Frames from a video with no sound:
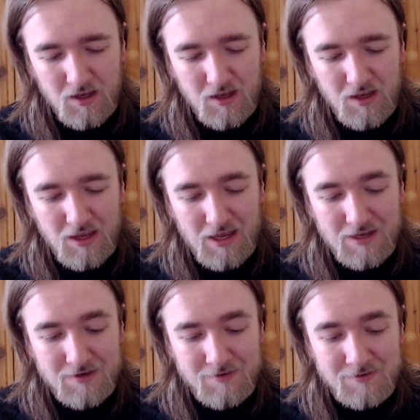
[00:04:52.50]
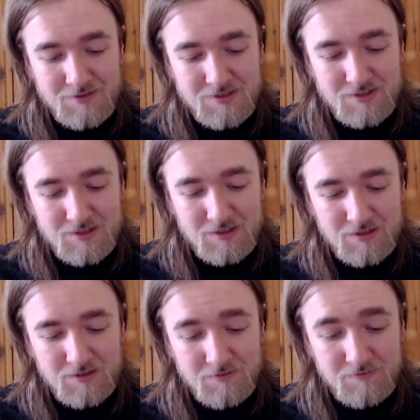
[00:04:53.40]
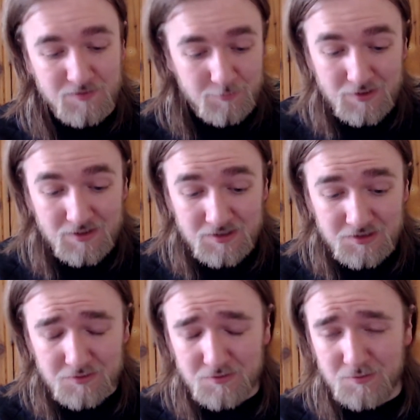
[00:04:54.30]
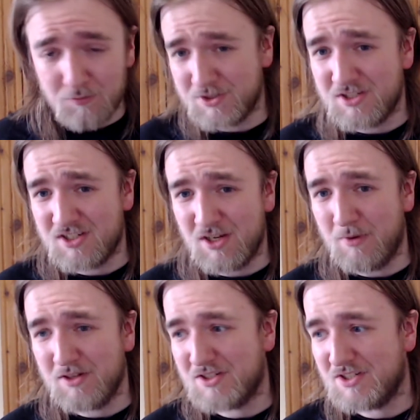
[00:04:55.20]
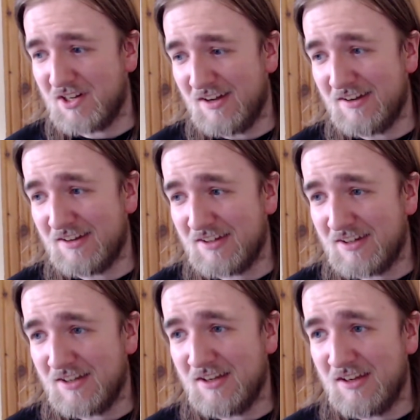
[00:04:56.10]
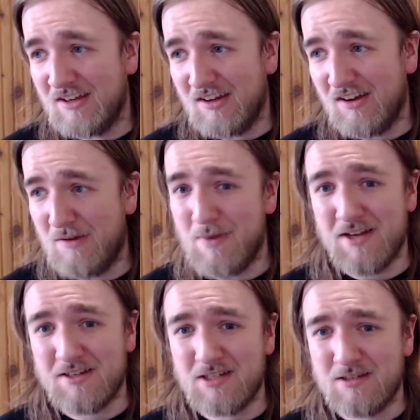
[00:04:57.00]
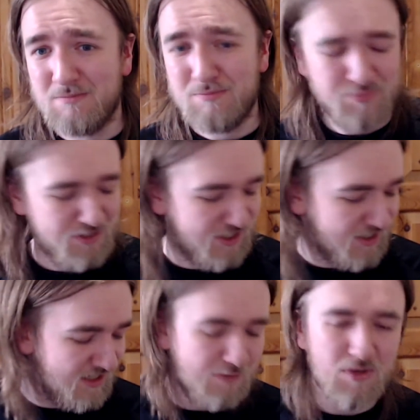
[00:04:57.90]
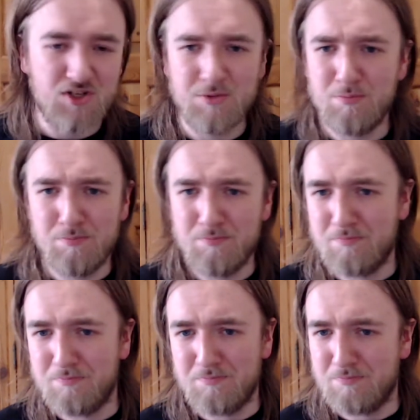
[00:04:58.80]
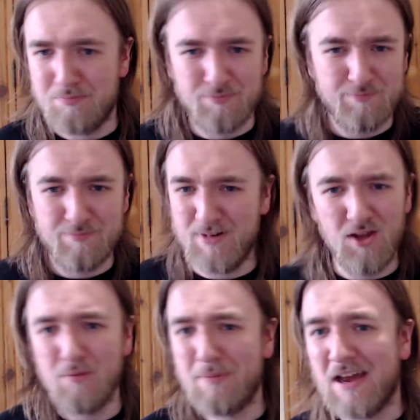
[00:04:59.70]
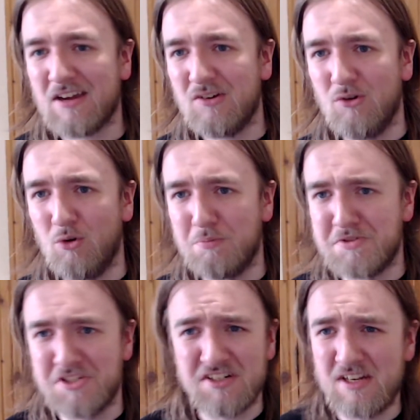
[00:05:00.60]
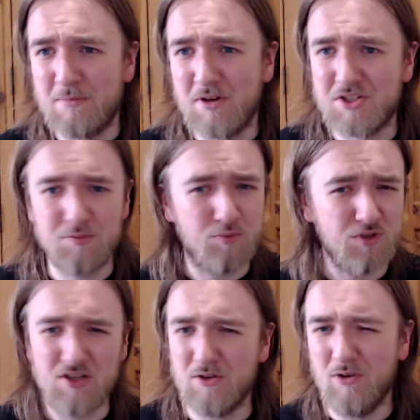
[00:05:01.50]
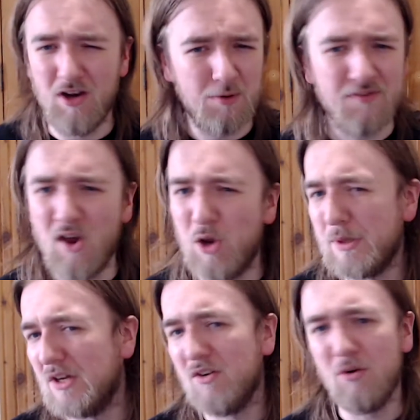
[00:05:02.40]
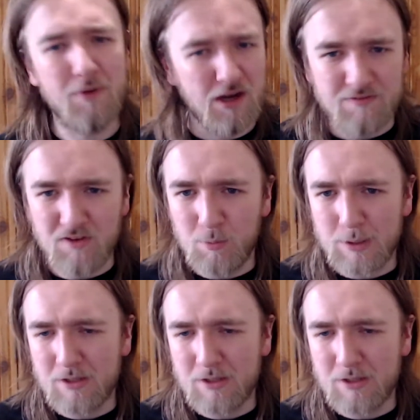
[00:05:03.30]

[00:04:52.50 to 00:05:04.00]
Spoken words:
And for me, it wasn't so much like I met particularly much blowback or particularly much what you call homophobia or biphobia.